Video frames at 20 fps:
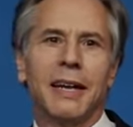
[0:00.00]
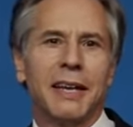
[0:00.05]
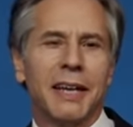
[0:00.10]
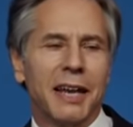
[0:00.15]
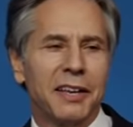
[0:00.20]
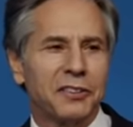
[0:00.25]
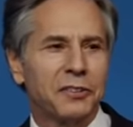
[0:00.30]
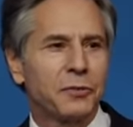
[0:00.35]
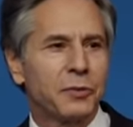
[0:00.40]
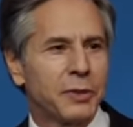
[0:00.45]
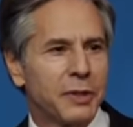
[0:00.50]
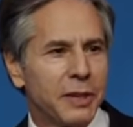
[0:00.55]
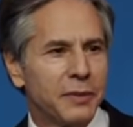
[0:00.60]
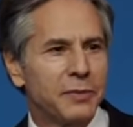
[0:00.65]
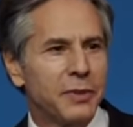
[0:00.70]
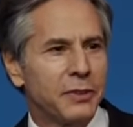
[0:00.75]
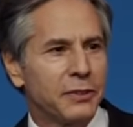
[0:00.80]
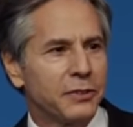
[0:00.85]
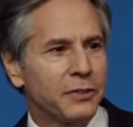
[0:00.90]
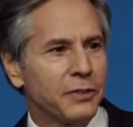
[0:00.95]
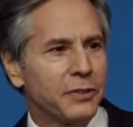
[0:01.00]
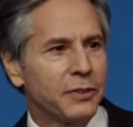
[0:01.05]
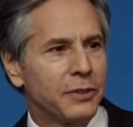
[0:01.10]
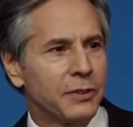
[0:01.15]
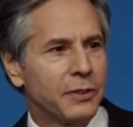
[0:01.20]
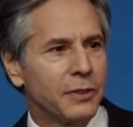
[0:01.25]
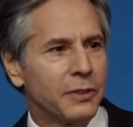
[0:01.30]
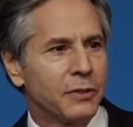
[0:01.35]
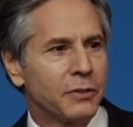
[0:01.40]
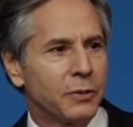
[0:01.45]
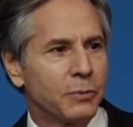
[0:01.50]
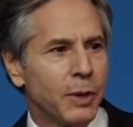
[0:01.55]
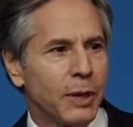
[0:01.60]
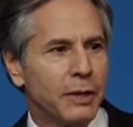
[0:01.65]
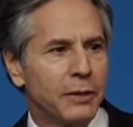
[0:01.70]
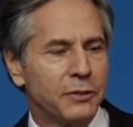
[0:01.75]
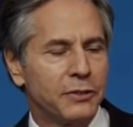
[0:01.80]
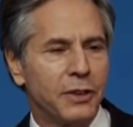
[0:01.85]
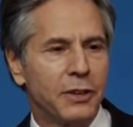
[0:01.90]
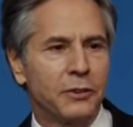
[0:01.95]
and I ask forgiveness
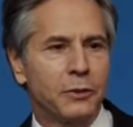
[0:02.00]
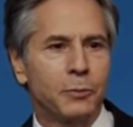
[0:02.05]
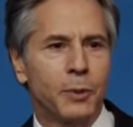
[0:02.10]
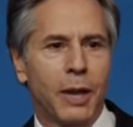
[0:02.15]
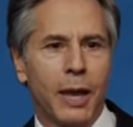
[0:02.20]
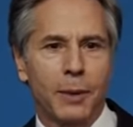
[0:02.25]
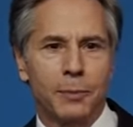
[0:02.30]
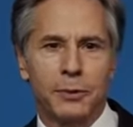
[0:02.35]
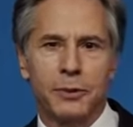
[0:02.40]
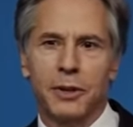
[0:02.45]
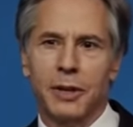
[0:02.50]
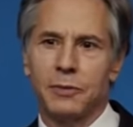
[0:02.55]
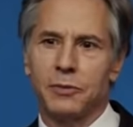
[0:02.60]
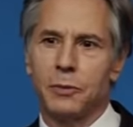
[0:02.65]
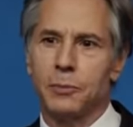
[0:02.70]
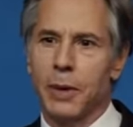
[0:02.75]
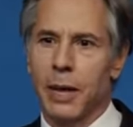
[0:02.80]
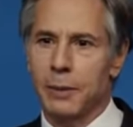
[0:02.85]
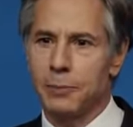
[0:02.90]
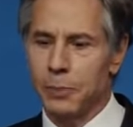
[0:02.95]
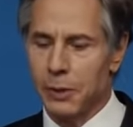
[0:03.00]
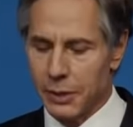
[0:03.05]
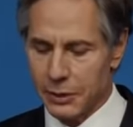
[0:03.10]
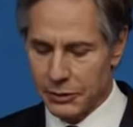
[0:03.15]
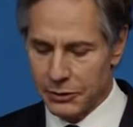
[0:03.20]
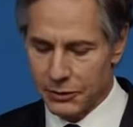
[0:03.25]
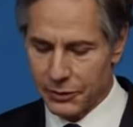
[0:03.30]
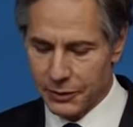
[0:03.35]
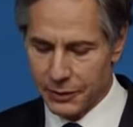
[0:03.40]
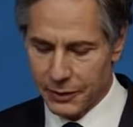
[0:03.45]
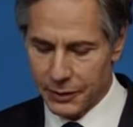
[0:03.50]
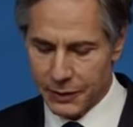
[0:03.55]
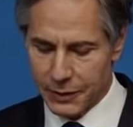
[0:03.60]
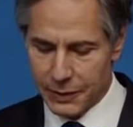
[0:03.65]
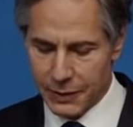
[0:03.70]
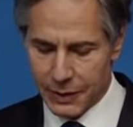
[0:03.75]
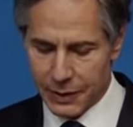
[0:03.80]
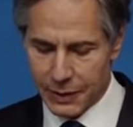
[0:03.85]
for my insatiable appetite for bad puns.